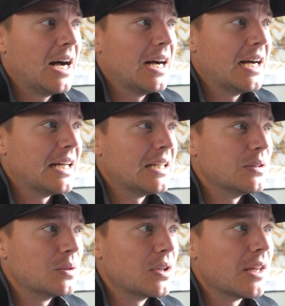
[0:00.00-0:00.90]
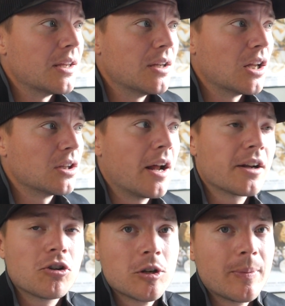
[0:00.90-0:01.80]
A
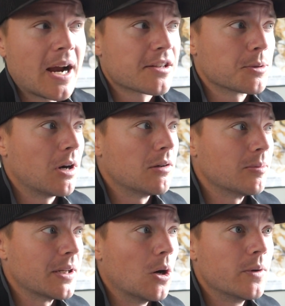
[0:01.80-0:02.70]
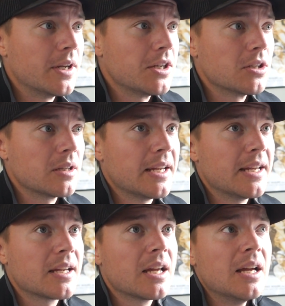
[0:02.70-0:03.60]
lot of quarterbacks are probably owned in your
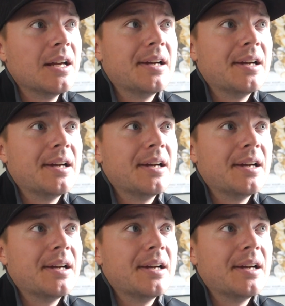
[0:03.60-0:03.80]
league.